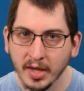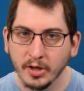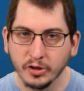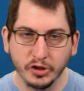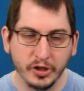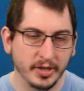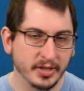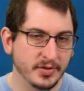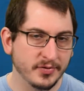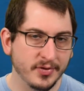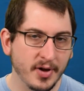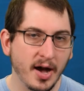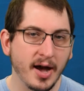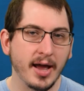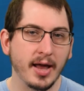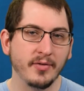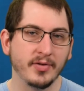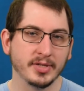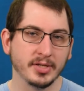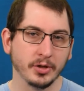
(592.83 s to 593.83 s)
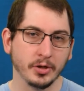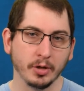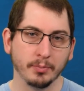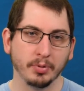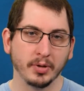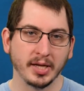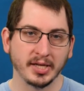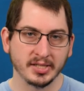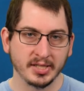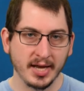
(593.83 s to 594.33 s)
GS5 is a good
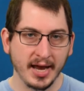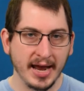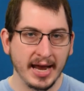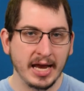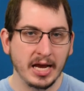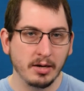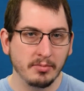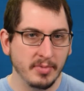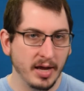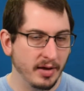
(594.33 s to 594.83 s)
place to aim